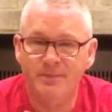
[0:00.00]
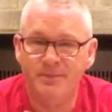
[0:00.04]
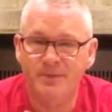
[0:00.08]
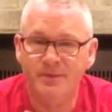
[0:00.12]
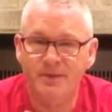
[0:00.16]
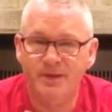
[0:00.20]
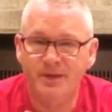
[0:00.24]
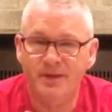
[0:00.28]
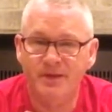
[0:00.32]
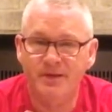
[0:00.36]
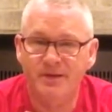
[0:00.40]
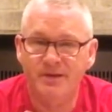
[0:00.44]

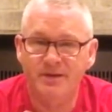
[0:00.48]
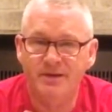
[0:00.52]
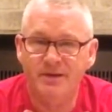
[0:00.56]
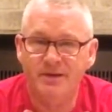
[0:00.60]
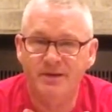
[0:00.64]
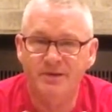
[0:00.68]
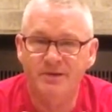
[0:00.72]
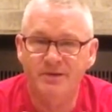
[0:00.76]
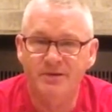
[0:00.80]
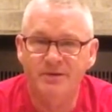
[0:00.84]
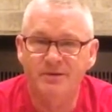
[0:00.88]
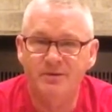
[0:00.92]
That,
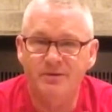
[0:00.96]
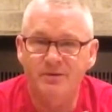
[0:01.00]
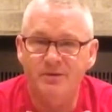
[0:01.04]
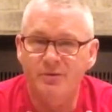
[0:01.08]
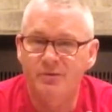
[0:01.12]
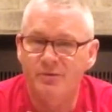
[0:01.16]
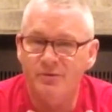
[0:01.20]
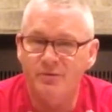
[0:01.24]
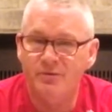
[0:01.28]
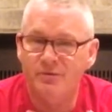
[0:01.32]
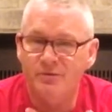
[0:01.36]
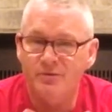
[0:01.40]

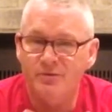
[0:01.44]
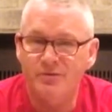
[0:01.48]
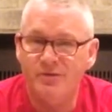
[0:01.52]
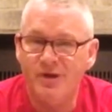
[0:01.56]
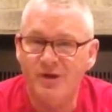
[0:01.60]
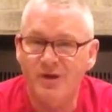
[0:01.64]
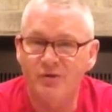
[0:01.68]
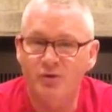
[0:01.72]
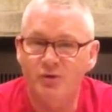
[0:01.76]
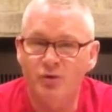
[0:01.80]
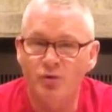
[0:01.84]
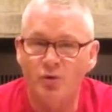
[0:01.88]
there's
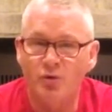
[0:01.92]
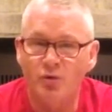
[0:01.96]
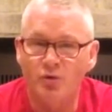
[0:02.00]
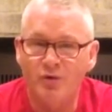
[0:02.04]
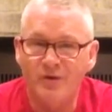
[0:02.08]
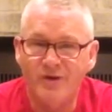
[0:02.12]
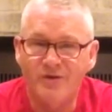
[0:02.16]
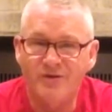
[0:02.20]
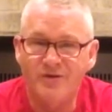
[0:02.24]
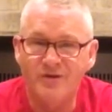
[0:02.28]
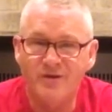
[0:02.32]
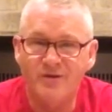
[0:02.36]
not dual
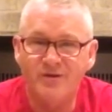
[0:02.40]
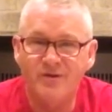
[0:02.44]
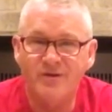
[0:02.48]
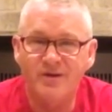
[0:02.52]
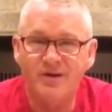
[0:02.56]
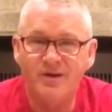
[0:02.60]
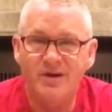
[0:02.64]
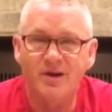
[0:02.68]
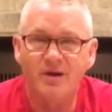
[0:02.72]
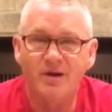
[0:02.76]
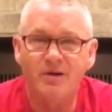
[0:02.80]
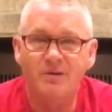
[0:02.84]
residency
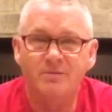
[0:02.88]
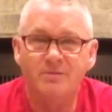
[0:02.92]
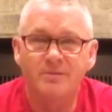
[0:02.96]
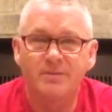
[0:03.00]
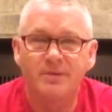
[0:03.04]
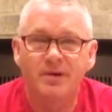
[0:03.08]
here.